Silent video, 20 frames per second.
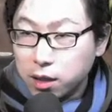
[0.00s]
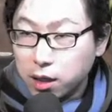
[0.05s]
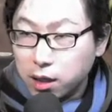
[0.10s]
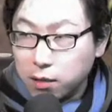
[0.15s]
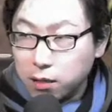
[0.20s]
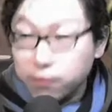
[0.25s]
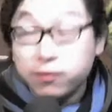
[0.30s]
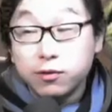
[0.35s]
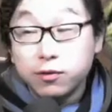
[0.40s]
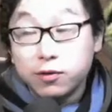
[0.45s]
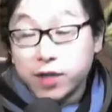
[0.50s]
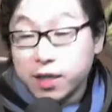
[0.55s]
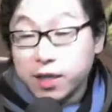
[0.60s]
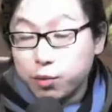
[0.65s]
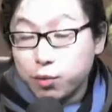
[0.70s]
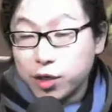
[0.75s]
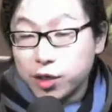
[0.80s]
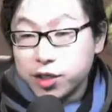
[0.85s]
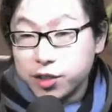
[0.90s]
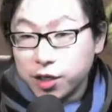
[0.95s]
Fully
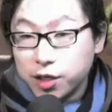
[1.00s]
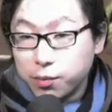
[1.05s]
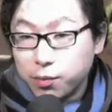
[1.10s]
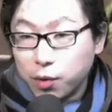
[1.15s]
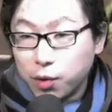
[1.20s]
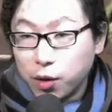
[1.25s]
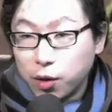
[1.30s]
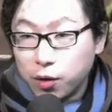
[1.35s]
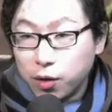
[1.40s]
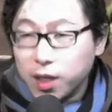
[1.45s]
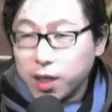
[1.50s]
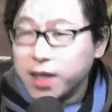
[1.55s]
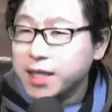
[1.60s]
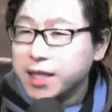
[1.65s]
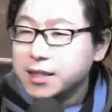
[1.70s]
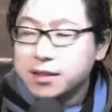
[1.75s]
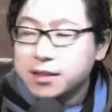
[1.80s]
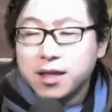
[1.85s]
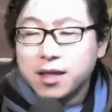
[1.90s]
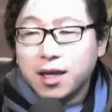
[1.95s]
appreciate Boro, and
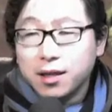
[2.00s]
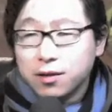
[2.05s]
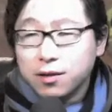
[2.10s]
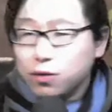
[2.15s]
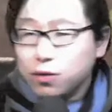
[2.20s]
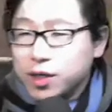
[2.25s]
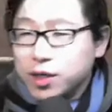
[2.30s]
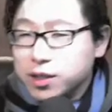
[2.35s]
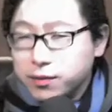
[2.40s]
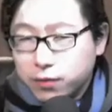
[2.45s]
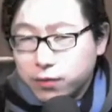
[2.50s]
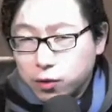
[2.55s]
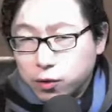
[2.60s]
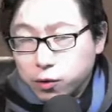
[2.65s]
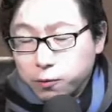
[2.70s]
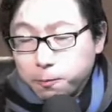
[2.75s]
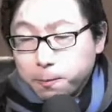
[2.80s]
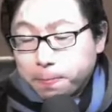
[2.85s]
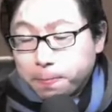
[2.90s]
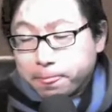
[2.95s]
that's not nobody's fault.
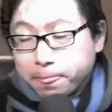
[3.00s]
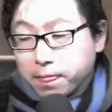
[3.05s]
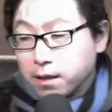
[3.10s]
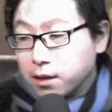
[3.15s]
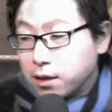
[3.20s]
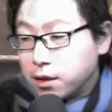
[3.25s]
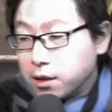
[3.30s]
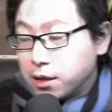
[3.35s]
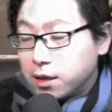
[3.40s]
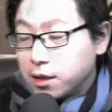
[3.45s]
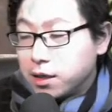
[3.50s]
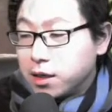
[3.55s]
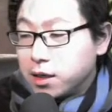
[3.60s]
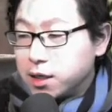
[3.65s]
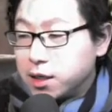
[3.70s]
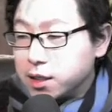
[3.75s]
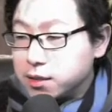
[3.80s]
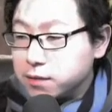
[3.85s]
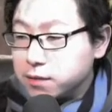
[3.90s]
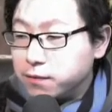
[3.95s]

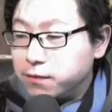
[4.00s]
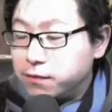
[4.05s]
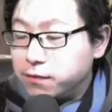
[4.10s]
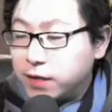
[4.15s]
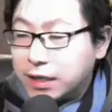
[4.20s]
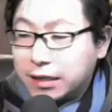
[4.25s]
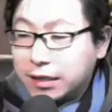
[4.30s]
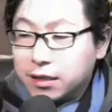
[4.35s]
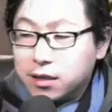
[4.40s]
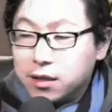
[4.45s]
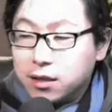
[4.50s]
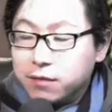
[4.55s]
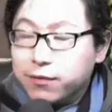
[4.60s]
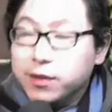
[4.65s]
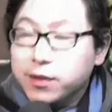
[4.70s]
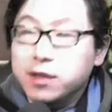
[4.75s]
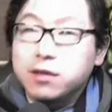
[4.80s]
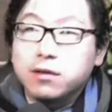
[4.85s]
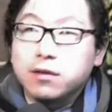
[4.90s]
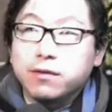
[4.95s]
It is very
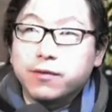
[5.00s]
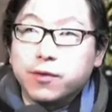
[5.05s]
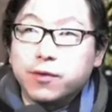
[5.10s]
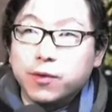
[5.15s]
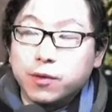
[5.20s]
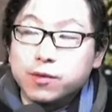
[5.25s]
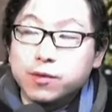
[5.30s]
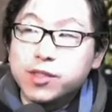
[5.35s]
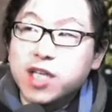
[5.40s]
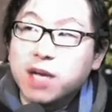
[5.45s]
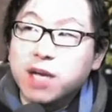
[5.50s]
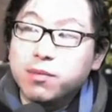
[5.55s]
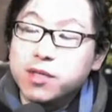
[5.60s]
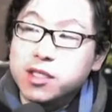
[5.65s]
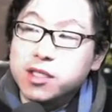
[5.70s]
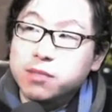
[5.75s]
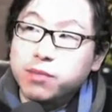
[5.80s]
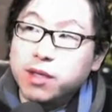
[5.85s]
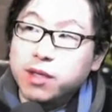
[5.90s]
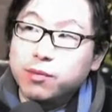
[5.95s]
difficult for
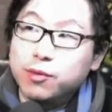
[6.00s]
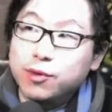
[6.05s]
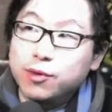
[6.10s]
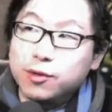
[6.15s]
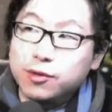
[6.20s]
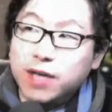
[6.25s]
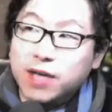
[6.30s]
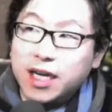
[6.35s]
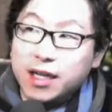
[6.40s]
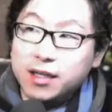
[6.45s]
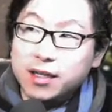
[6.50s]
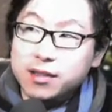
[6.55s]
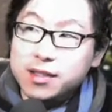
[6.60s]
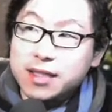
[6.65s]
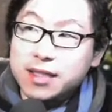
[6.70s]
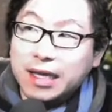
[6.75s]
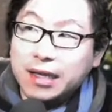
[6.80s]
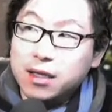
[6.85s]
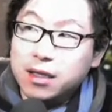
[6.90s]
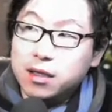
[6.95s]
non-Japanese people to
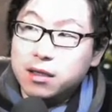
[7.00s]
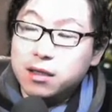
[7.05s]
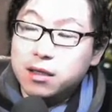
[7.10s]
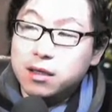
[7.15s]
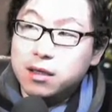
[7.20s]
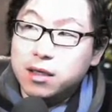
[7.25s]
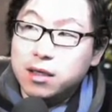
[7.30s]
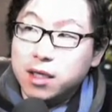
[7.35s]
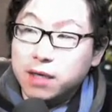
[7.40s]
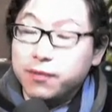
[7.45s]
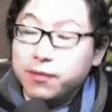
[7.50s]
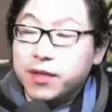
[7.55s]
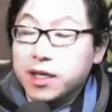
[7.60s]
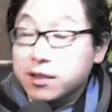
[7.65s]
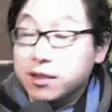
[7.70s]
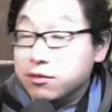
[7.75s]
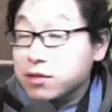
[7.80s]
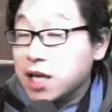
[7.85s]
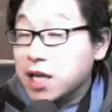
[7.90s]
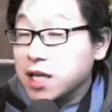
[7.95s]
understand it if they
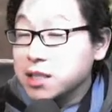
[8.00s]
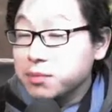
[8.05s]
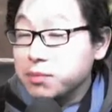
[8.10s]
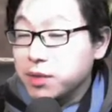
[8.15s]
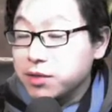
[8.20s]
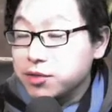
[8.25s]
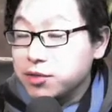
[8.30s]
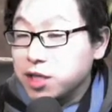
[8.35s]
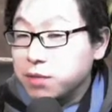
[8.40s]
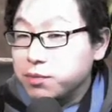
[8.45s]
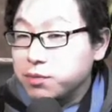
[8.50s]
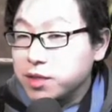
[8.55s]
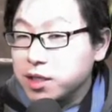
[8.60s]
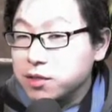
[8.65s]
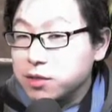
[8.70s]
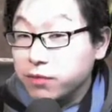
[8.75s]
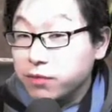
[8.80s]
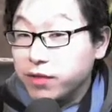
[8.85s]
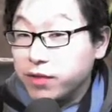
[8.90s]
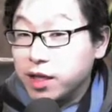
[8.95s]
do not speak Japanese
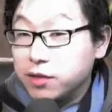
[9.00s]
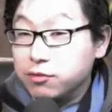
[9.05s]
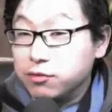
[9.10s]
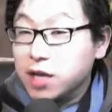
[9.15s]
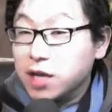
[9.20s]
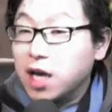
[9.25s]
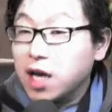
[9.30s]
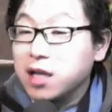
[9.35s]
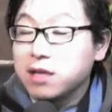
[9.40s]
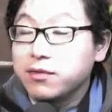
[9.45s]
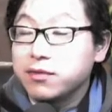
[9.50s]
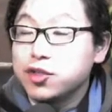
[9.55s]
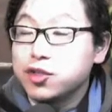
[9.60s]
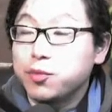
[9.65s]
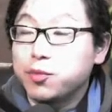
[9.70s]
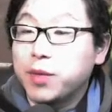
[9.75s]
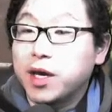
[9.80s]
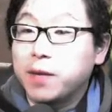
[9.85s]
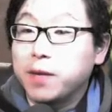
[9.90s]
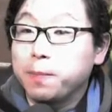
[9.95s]
or if they do not live in
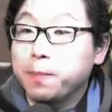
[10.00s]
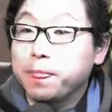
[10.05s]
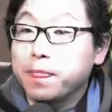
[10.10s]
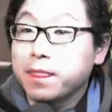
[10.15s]
Japan.